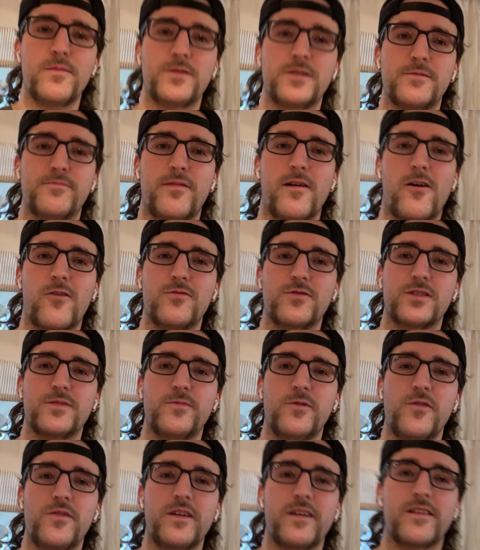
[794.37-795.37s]
is powering the
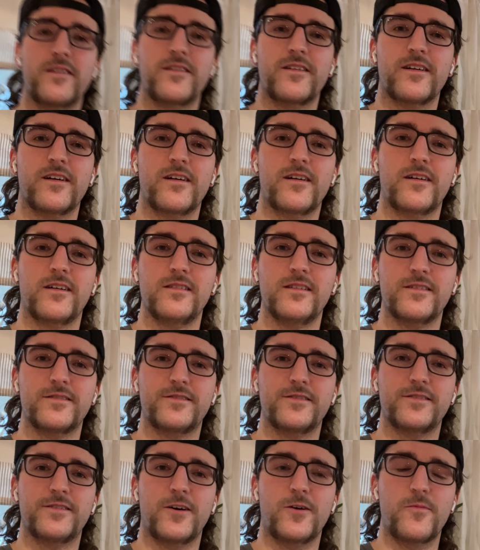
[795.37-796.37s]
smoothie, and
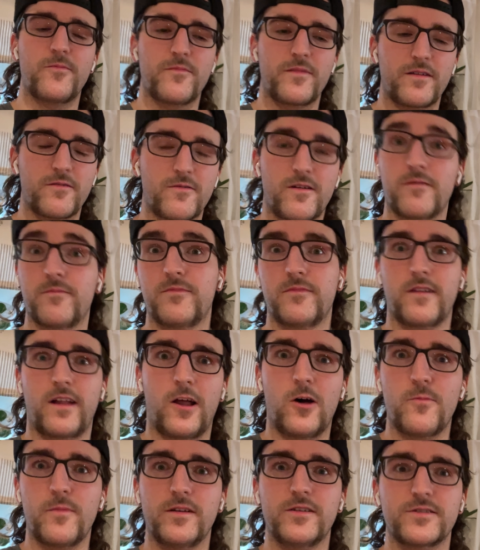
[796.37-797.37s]
Alyssa's helping me. Well, not
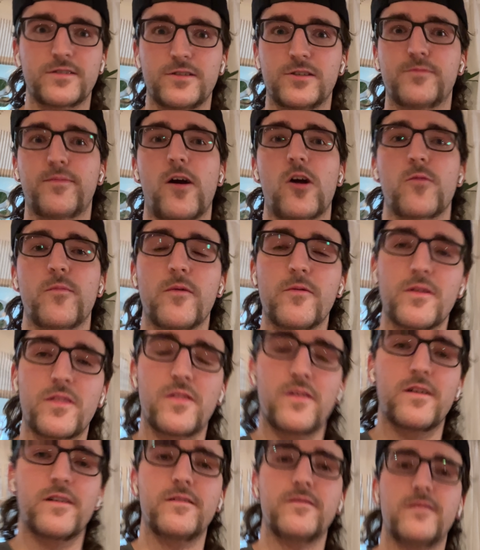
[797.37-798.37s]
helping me, just inspired me with
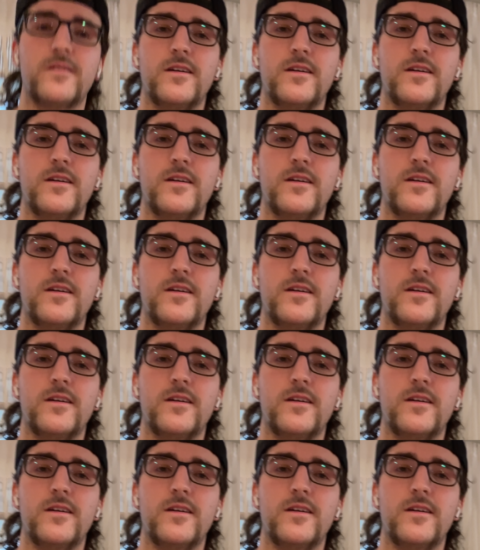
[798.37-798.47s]
the